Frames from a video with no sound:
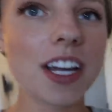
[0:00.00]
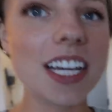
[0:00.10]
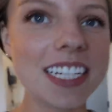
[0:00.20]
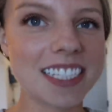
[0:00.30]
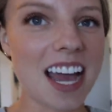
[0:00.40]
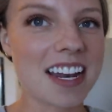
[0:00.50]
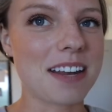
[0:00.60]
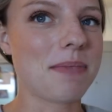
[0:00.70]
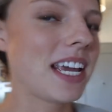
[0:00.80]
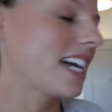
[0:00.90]
very
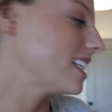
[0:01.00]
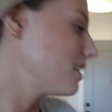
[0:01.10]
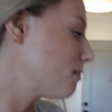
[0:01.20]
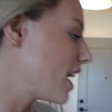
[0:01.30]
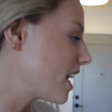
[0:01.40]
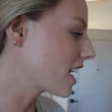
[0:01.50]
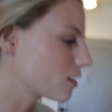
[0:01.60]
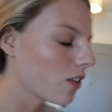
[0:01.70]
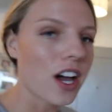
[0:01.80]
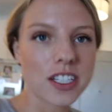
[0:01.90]
excited because my
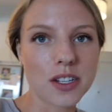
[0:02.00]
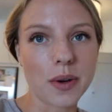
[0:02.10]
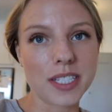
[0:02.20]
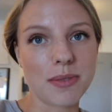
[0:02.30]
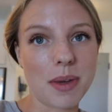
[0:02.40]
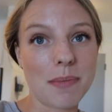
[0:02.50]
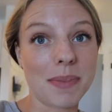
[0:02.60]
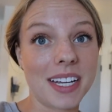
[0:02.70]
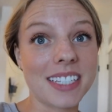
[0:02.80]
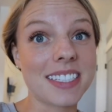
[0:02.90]
next vlog is going to be
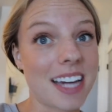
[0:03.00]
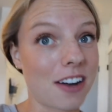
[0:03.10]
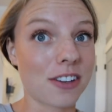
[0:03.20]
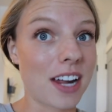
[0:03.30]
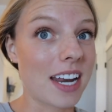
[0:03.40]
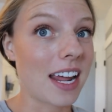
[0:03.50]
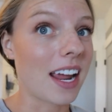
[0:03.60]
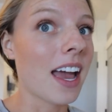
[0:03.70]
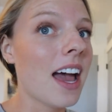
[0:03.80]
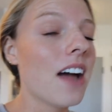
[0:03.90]
me
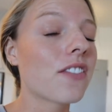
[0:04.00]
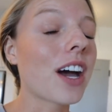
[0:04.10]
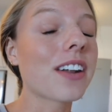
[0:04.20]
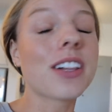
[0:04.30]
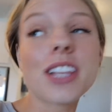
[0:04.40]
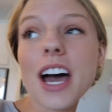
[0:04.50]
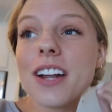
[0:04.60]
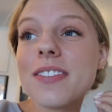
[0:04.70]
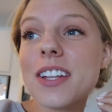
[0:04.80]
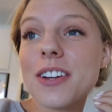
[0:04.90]
decorating. I've got a
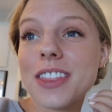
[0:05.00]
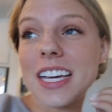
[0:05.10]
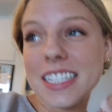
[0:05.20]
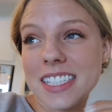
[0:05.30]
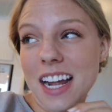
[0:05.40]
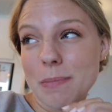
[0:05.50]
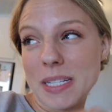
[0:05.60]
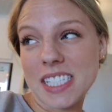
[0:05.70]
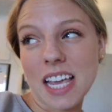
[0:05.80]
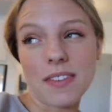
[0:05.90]
lot of little things that I've
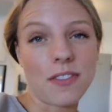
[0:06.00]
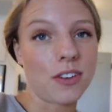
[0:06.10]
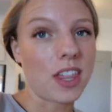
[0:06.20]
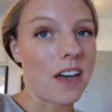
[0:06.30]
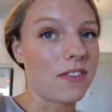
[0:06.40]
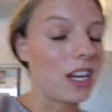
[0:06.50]
been saving for that